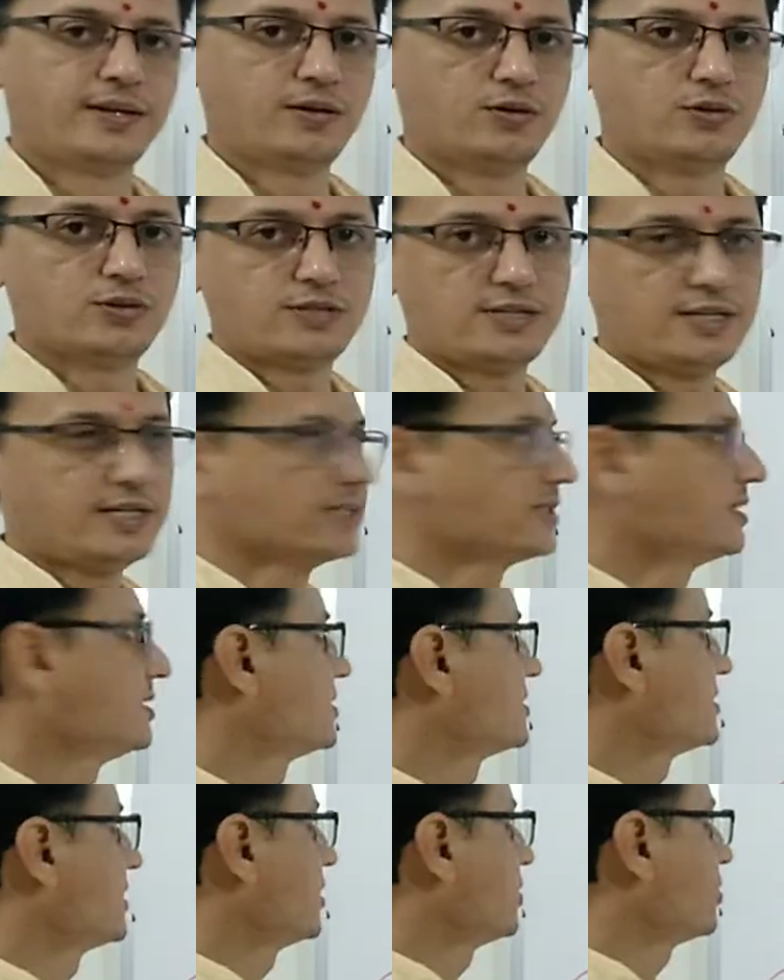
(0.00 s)
Oxidation
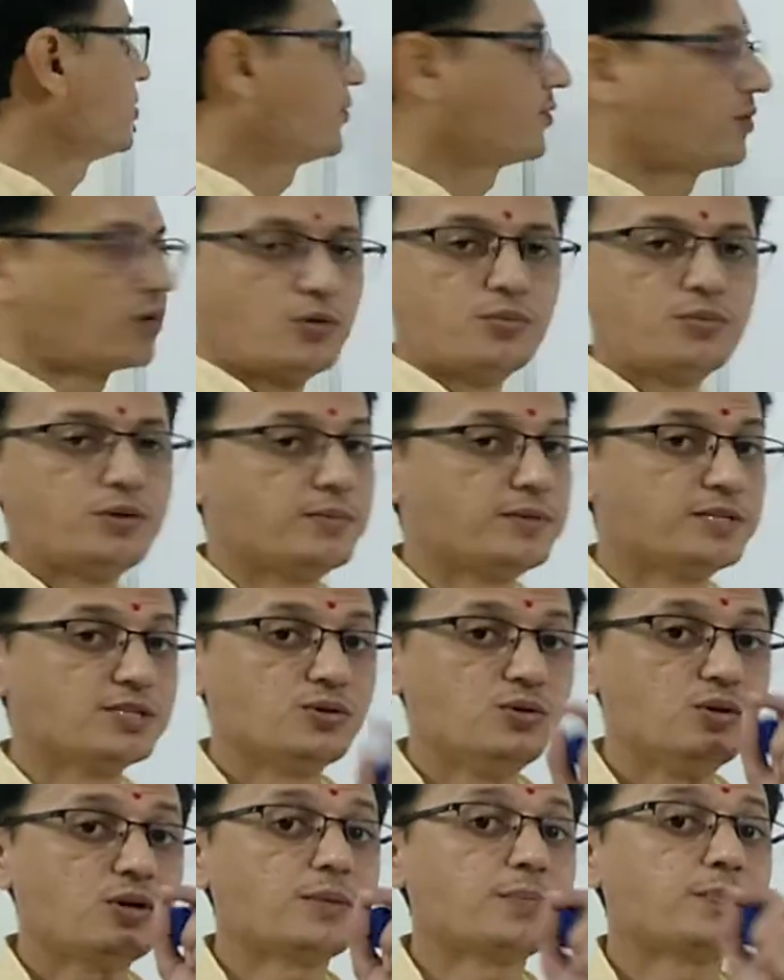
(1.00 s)
state of chromium is
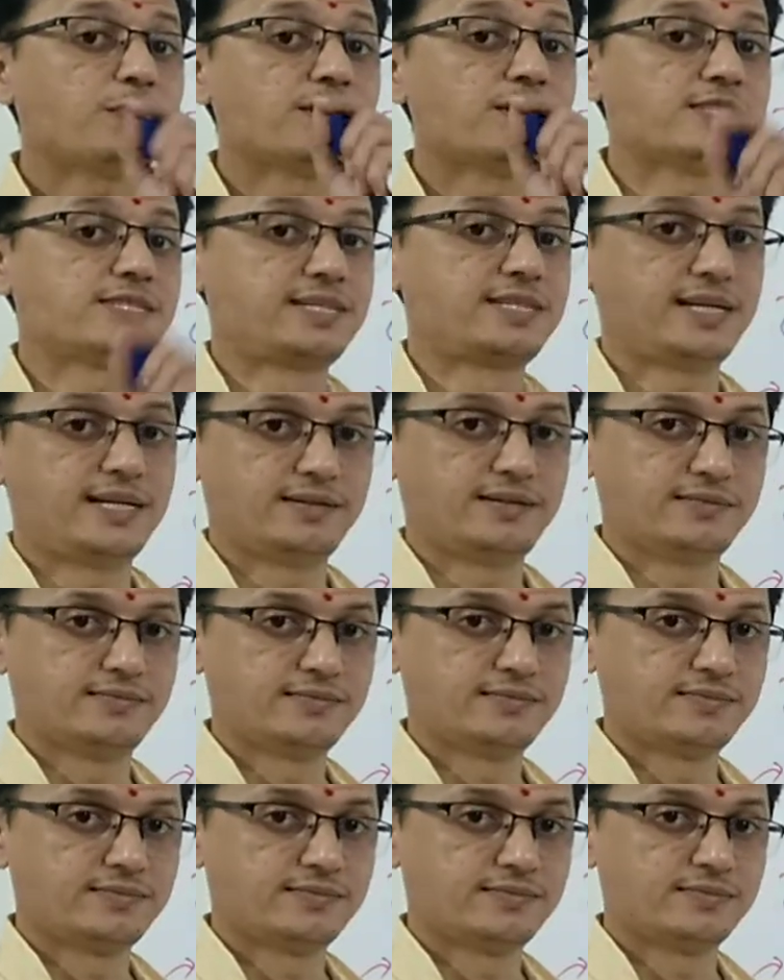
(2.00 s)
not plus 10.
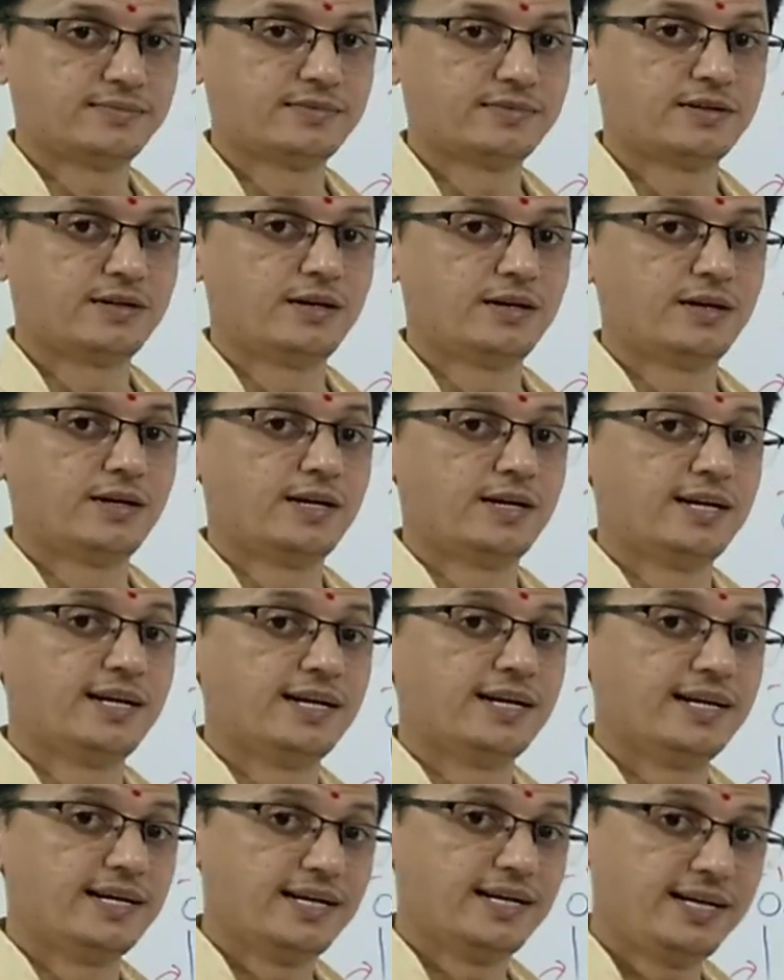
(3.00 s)

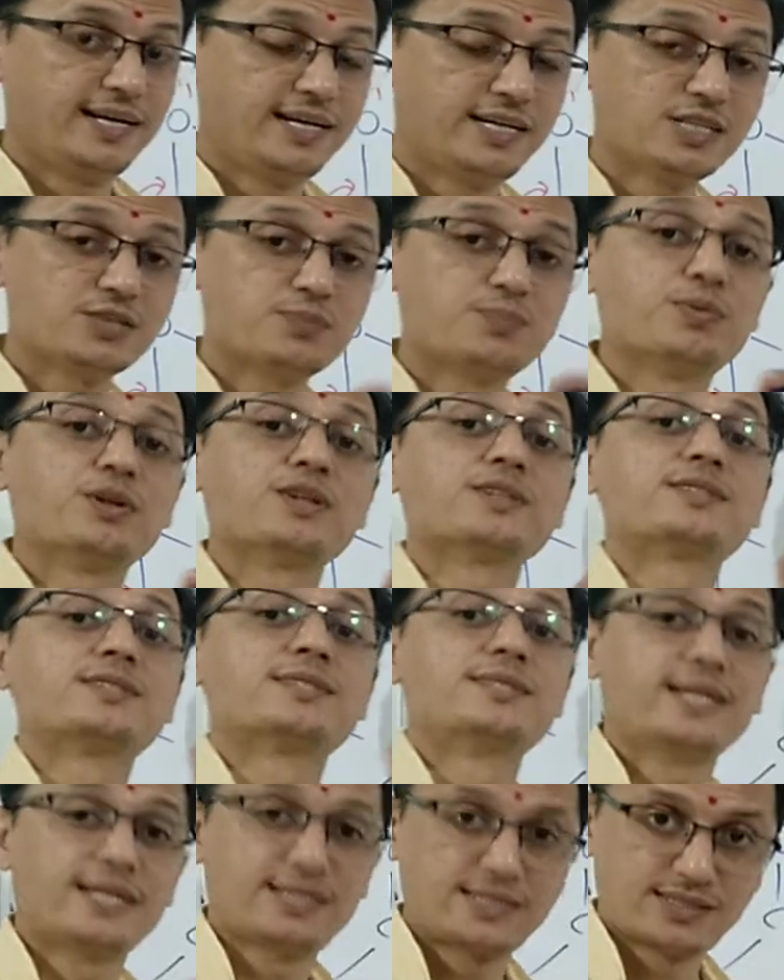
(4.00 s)
It is plus
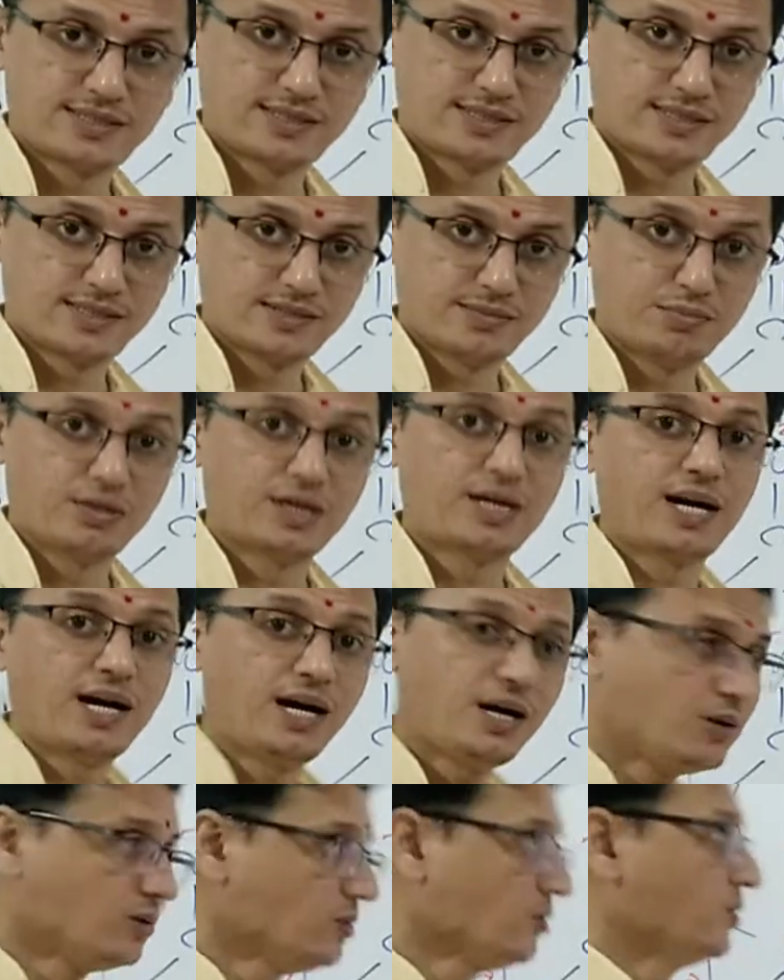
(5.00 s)
6. But
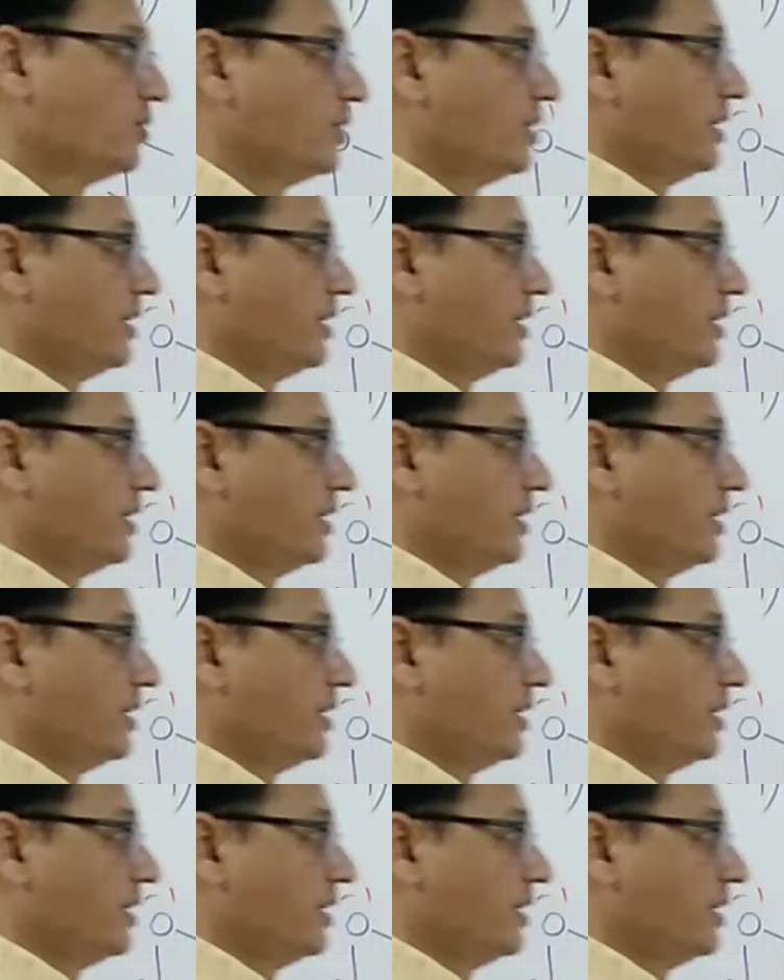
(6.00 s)
how?